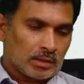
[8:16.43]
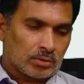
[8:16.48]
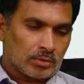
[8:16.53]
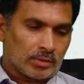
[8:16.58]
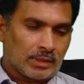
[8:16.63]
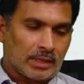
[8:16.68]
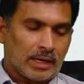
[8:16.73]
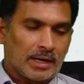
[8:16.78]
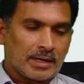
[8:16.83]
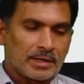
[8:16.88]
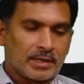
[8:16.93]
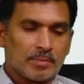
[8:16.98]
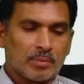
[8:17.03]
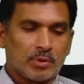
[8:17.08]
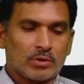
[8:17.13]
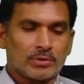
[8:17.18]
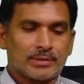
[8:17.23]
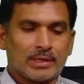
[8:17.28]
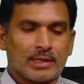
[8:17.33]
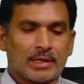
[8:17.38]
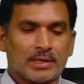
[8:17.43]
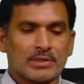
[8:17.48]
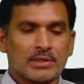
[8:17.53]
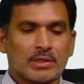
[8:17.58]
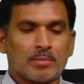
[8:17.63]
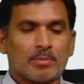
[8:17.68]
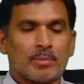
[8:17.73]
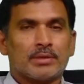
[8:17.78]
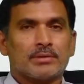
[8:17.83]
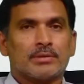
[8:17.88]
So the attribute
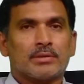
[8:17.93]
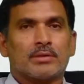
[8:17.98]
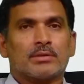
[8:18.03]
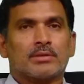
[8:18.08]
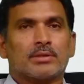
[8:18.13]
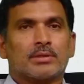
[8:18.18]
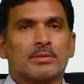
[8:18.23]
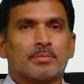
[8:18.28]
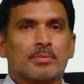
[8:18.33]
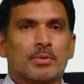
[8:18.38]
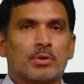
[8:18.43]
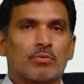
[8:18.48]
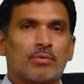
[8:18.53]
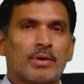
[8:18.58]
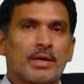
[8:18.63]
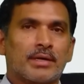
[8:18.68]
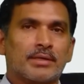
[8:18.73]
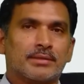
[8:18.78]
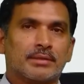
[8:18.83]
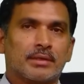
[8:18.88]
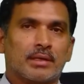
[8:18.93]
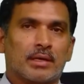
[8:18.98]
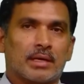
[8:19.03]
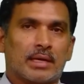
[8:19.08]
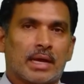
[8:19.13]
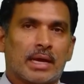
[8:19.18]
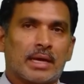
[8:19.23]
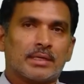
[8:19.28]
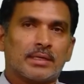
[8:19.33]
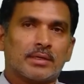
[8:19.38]
selection measures provides a
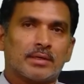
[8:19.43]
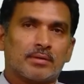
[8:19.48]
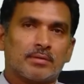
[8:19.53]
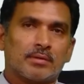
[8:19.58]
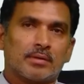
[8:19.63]
rank